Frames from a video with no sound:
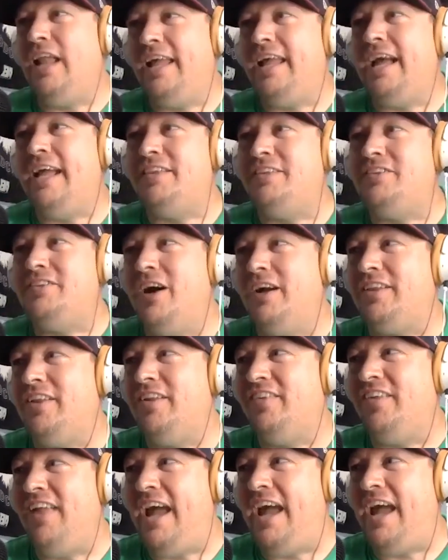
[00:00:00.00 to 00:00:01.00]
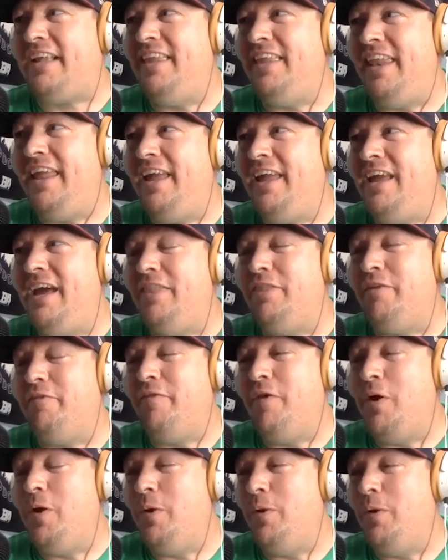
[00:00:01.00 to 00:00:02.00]
I got to talk to Zach today on the
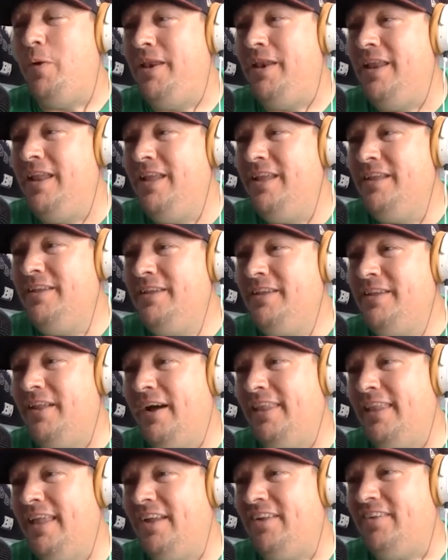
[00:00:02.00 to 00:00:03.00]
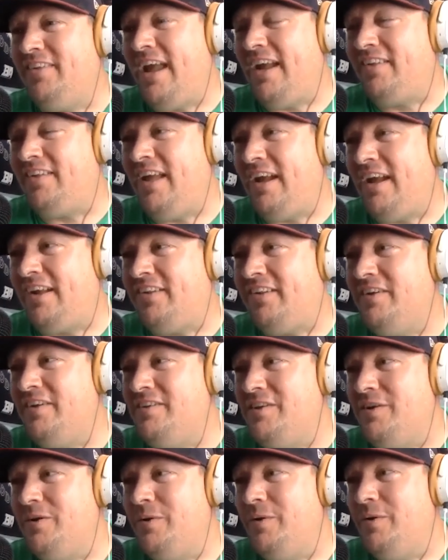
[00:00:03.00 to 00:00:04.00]
phone, and you know, I like Zach. Zach's a good
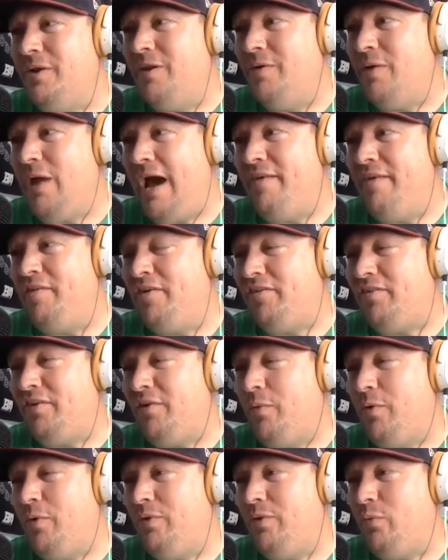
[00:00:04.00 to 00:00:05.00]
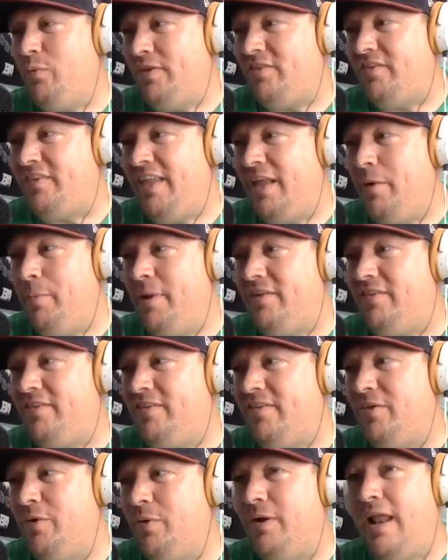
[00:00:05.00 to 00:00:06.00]
dude, and obviously what what stalemates
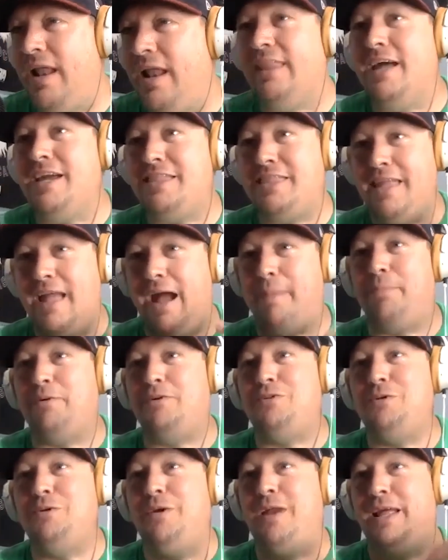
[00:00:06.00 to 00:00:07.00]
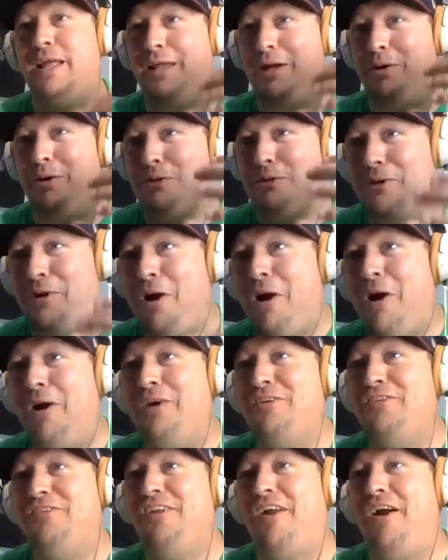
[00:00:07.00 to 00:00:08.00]
is doing, and I like the opportunity. I like what the
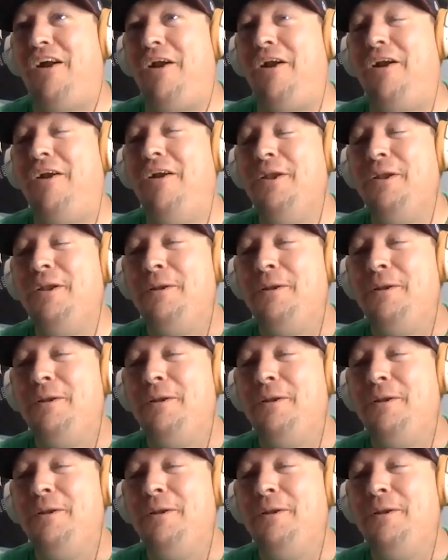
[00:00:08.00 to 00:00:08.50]
cards are.